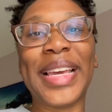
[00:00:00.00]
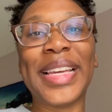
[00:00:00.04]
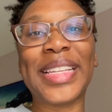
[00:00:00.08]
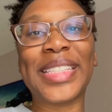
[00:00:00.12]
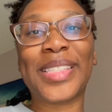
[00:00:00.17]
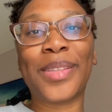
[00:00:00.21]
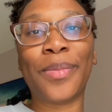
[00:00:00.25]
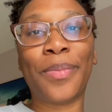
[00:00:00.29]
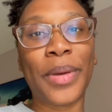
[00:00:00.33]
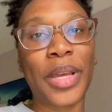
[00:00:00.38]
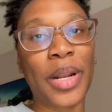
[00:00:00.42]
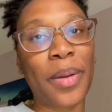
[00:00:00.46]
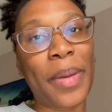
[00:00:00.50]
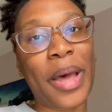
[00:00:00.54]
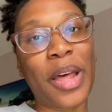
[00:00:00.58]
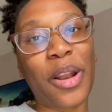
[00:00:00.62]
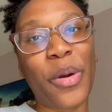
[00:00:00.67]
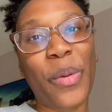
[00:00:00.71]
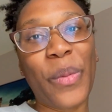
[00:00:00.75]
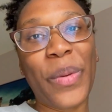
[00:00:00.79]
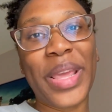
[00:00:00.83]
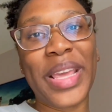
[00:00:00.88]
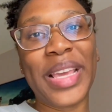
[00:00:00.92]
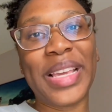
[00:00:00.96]
it's been about
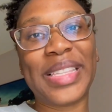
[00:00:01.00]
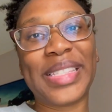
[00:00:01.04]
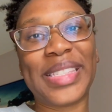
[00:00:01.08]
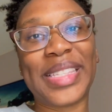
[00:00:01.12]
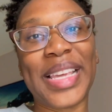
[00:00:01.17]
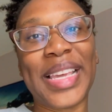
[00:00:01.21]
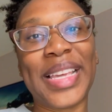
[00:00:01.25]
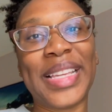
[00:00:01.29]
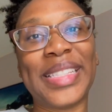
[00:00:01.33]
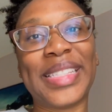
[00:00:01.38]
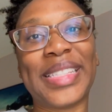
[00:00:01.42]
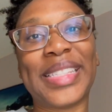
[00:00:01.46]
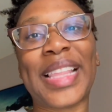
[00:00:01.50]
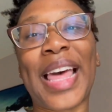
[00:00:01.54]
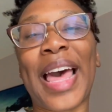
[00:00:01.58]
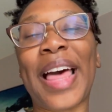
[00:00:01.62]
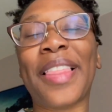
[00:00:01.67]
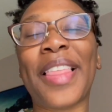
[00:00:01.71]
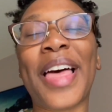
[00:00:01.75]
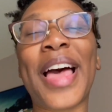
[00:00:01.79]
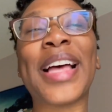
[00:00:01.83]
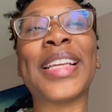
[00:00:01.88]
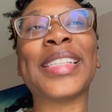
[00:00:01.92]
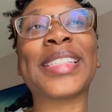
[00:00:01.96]
a week since that
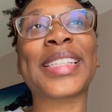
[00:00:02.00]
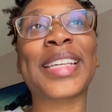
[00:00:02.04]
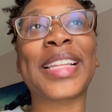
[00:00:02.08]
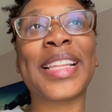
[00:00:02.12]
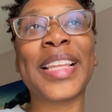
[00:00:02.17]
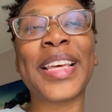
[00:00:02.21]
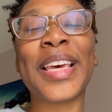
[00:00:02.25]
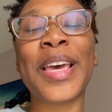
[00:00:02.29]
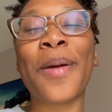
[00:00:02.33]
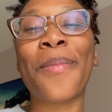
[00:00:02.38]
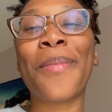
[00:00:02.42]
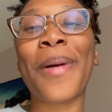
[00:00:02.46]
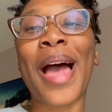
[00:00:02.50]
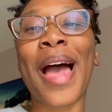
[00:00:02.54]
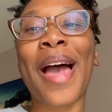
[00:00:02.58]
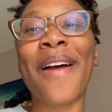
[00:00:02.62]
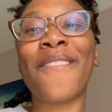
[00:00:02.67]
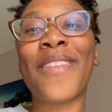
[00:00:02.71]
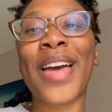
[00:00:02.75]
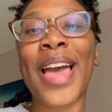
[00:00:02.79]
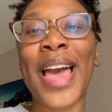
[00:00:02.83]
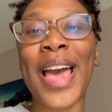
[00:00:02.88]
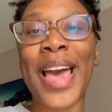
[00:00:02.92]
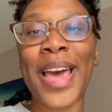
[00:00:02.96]
last clip.
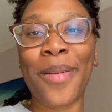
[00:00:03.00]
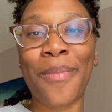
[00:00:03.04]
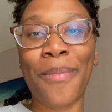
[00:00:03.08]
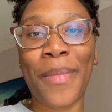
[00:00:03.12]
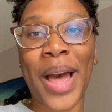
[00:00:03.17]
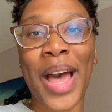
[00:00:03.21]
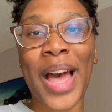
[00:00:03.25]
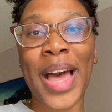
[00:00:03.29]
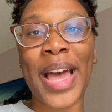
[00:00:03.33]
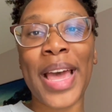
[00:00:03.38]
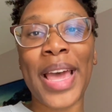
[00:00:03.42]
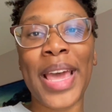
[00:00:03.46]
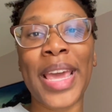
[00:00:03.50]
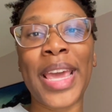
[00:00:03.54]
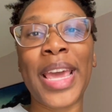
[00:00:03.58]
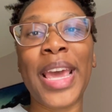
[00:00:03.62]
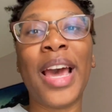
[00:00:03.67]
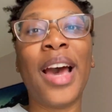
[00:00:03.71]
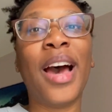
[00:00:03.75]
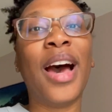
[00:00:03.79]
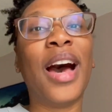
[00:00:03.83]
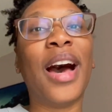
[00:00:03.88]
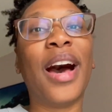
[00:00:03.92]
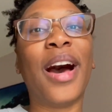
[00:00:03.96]
I've had my
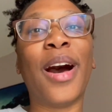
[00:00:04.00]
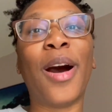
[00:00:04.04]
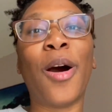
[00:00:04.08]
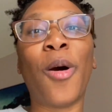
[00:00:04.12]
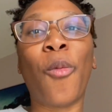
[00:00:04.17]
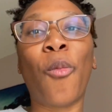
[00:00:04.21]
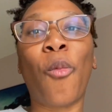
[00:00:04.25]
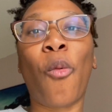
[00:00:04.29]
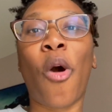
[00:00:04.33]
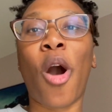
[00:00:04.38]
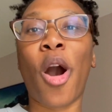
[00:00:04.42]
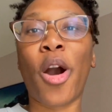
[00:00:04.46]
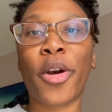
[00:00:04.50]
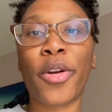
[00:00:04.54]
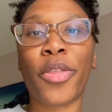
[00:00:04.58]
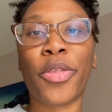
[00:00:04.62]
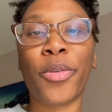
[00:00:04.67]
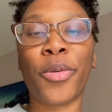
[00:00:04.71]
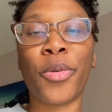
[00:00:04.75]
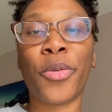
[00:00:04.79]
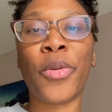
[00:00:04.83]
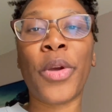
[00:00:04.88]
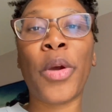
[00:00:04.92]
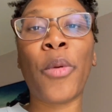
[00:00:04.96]
um,
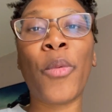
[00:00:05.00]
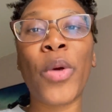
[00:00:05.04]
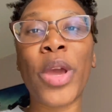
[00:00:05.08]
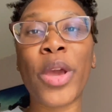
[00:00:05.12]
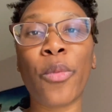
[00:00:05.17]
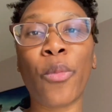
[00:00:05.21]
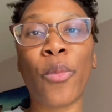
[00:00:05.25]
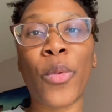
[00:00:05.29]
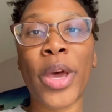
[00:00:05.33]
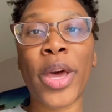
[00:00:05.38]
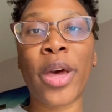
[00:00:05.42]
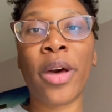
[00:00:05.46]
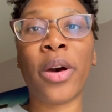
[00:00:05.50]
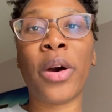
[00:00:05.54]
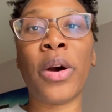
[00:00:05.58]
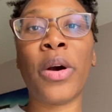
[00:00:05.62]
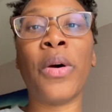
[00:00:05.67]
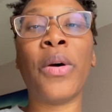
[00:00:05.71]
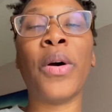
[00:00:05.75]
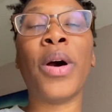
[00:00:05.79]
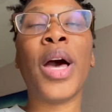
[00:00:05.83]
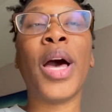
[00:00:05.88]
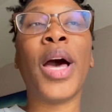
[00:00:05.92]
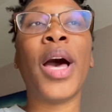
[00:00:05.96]
walkthrough. It went
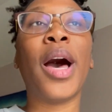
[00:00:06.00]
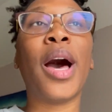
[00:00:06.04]
well.